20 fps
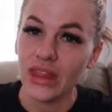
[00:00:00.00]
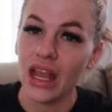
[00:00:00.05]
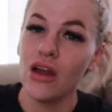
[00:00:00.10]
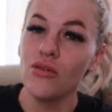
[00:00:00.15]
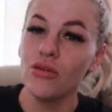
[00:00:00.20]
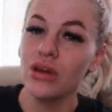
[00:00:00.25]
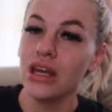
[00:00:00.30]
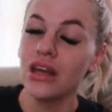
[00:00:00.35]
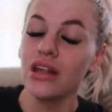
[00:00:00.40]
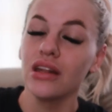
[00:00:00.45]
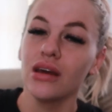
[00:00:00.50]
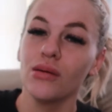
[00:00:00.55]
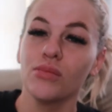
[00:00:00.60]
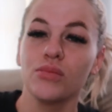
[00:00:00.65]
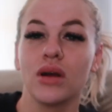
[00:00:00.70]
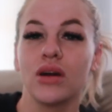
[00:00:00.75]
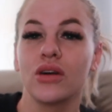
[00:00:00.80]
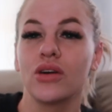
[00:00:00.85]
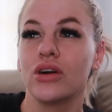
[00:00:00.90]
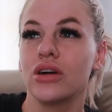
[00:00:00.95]
we end
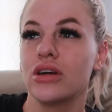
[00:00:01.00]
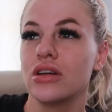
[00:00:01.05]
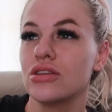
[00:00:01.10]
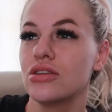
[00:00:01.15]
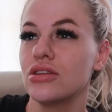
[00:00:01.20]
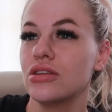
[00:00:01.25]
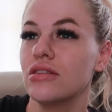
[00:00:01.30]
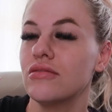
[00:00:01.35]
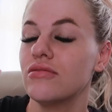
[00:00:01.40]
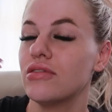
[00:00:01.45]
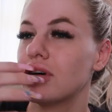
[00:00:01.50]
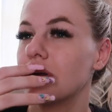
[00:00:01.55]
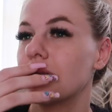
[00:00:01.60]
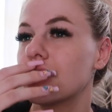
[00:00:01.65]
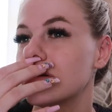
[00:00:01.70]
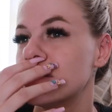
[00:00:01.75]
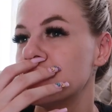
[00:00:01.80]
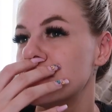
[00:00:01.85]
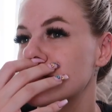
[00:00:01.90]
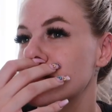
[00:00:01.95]
up going to
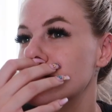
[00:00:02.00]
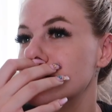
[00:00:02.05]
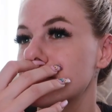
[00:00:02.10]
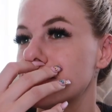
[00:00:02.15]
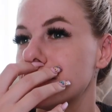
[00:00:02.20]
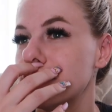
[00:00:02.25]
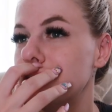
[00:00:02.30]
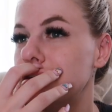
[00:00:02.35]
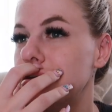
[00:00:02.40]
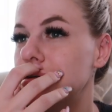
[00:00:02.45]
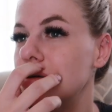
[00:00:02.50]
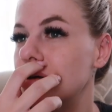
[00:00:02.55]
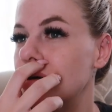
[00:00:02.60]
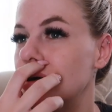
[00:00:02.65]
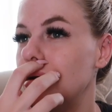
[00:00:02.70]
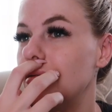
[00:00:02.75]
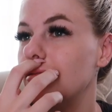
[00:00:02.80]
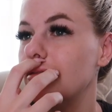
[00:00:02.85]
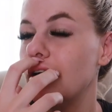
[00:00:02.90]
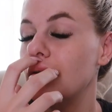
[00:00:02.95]
Nevada Center
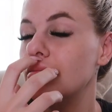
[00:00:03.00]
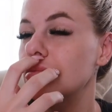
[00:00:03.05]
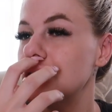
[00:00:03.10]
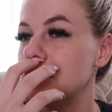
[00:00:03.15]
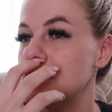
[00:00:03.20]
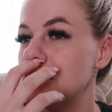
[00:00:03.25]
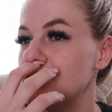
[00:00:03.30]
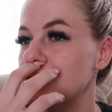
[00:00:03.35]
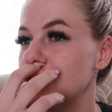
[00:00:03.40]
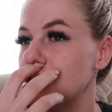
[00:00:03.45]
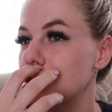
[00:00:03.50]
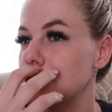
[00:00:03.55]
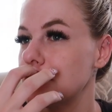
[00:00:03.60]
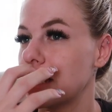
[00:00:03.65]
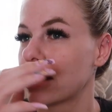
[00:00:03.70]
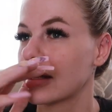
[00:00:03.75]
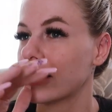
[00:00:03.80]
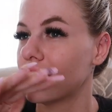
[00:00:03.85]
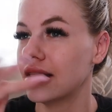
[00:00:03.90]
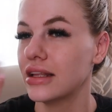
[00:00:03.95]
Pharmacy, which is
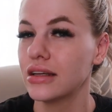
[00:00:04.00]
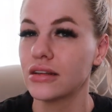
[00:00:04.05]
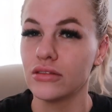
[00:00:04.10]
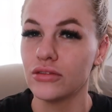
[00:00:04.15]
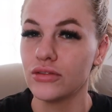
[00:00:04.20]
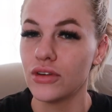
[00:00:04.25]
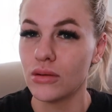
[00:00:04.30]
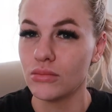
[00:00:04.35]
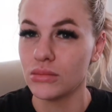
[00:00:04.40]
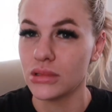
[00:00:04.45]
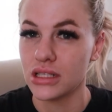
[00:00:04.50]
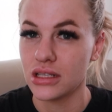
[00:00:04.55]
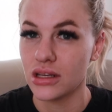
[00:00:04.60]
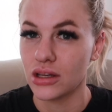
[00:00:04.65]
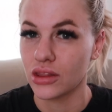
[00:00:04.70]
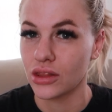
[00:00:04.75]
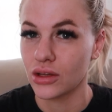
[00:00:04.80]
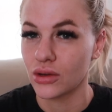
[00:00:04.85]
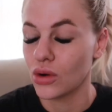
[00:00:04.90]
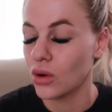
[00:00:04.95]
like a little pharmacy
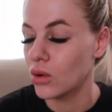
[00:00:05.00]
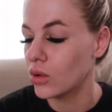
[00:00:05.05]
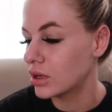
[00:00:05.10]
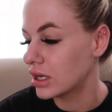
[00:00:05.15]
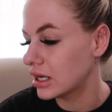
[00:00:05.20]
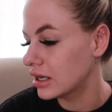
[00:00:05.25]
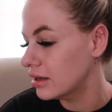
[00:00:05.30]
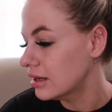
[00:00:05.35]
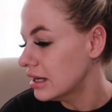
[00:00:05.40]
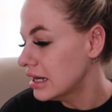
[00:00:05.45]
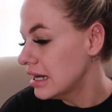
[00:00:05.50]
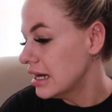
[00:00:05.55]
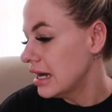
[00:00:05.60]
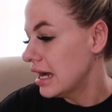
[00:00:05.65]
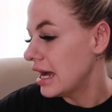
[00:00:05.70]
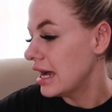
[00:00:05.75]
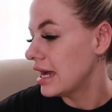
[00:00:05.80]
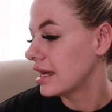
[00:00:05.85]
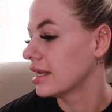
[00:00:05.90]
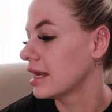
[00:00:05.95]
on the corner.
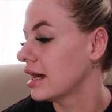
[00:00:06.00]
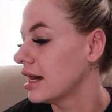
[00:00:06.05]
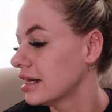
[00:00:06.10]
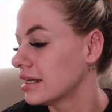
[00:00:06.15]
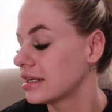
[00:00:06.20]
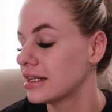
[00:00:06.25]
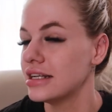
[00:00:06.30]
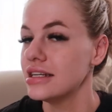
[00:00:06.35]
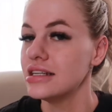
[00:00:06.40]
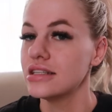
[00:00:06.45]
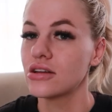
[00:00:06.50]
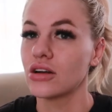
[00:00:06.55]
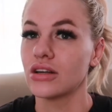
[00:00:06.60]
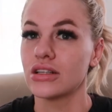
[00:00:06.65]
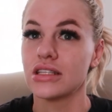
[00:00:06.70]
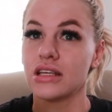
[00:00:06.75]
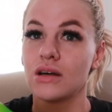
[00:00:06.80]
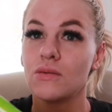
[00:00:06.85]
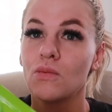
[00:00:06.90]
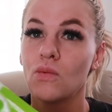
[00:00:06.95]
And I at least
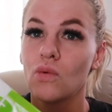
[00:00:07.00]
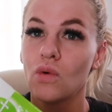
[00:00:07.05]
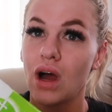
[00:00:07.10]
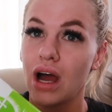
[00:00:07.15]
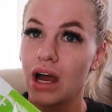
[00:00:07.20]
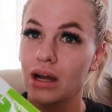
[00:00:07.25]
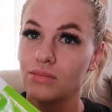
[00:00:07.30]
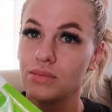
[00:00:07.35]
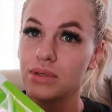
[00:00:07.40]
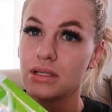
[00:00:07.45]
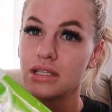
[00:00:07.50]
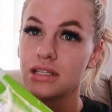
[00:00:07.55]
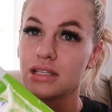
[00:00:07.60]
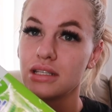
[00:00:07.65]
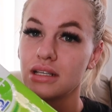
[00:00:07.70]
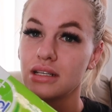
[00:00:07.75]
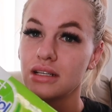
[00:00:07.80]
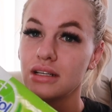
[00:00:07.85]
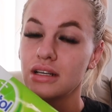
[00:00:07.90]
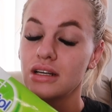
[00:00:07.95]
got some
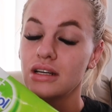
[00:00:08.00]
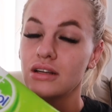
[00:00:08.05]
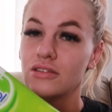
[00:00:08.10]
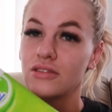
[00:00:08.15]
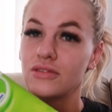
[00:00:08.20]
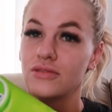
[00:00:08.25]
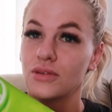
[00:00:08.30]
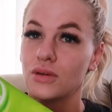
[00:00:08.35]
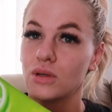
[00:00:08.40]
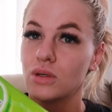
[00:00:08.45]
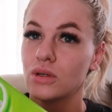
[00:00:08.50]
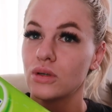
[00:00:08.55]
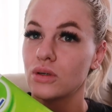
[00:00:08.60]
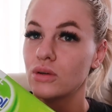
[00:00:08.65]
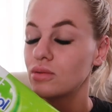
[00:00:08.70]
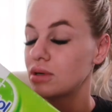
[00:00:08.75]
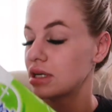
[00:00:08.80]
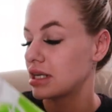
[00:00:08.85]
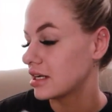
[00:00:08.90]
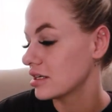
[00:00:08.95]
wipes for
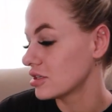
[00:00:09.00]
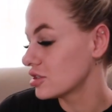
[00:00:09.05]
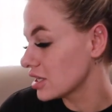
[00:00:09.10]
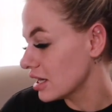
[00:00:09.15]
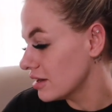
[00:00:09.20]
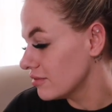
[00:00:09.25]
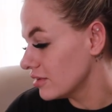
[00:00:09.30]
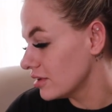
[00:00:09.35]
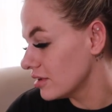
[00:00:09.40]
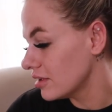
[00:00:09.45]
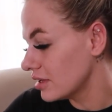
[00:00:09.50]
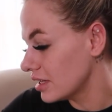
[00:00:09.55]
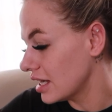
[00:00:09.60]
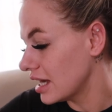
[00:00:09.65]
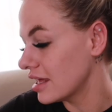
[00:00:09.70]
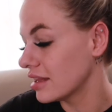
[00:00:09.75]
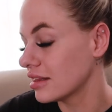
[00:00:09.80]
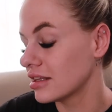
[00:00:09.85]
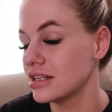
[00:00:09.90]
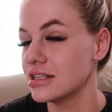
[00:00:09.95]
when I travel.
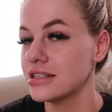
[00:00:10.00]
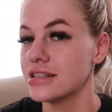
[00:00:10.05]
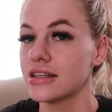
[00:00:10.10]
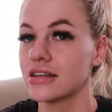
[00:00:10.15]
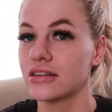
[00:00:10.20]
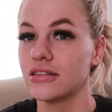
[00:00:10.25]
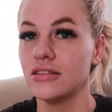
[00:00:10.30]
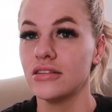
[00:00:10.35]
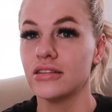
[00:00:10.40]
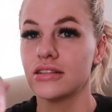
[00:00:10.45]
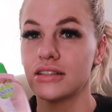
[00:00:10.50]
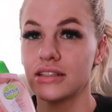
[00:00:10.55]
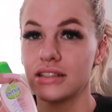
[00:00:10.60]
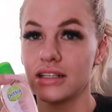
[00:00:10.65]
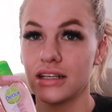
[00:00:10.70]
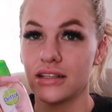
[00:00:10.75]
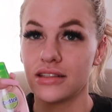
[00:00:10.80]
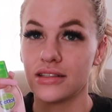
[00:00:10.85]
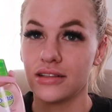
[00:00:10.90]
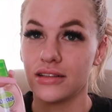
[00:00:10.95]
And these little
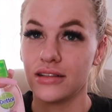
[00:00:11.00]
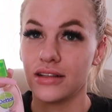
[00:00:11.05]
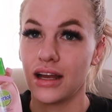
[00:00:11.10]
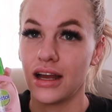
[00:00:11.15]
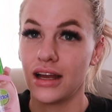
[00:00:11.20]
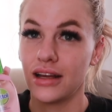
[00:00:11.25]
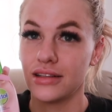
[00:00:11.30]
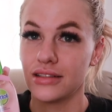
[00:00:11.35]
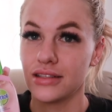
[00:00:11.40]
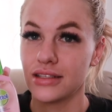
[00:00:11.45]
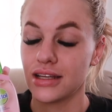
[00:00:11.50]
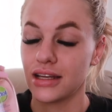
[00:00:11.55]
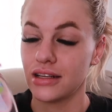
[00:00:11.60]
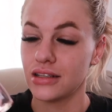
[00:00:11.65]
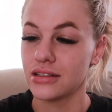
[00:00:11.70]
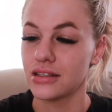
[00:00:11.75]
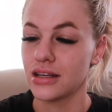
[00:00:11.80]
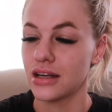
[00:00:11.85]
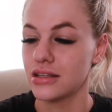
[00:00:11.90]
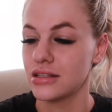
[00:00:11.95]
Dettol hand
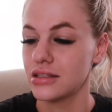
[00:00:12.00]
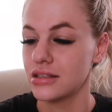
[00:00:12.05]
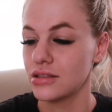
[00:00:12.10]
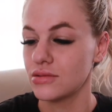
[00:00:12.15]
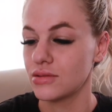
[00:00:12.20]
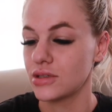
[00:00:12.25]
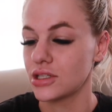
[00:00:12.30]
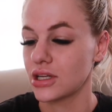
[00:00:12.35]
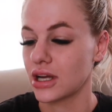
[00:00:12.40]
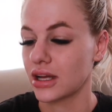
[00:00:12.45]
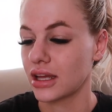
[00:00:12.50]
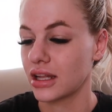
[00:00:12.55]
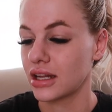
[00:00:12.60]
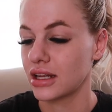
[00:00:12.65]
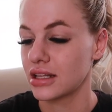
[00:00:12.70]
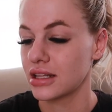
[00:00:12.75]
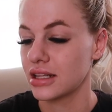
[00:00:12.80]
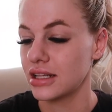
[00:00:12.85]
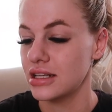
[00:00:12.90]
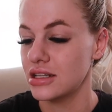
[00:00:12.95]
sanitizers, which I can
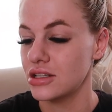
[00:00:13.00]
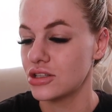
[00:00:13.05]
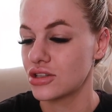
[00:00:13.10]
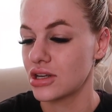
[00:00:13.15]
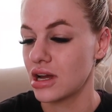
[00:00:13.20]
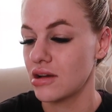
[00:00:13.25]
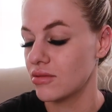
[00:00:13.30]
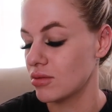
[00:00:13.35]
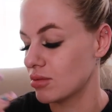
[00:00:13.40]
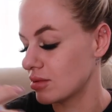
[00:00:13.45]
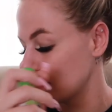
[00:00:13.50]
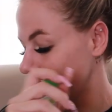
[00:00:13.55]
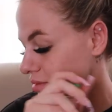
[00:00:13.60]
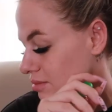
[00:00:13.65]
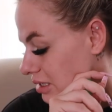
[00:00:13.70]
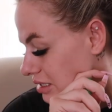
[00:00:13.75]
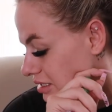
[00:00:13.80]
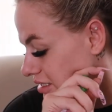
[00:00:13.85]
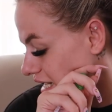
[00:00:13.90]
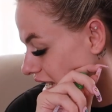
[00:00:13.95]
at least travel with.
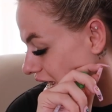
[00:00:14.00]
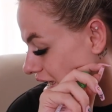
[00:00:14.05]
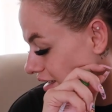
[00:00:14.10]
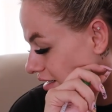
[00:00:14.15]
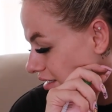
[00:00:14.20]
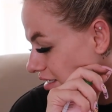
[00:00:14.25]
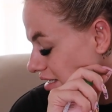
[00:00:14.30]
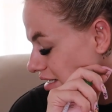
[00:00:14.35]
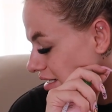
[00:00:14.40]
But yeah,